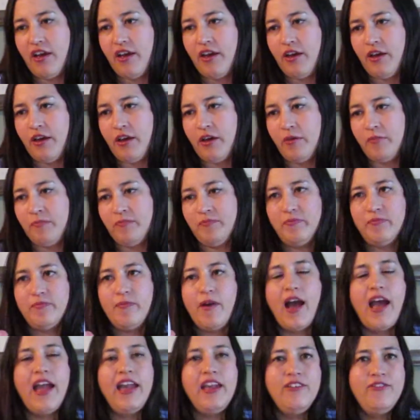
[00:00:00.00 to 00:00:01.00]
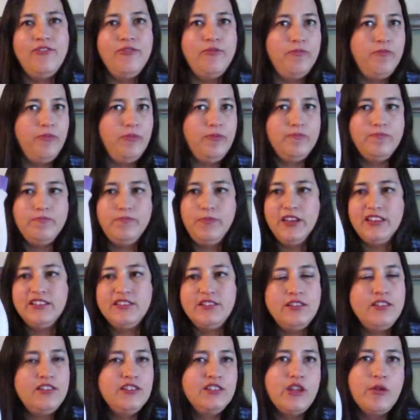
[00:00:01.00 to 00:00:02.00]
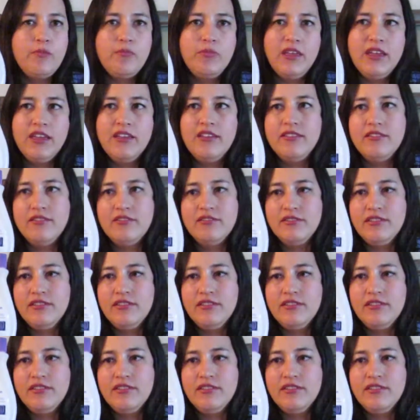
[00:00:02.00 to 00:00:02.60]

Um, I picked these up like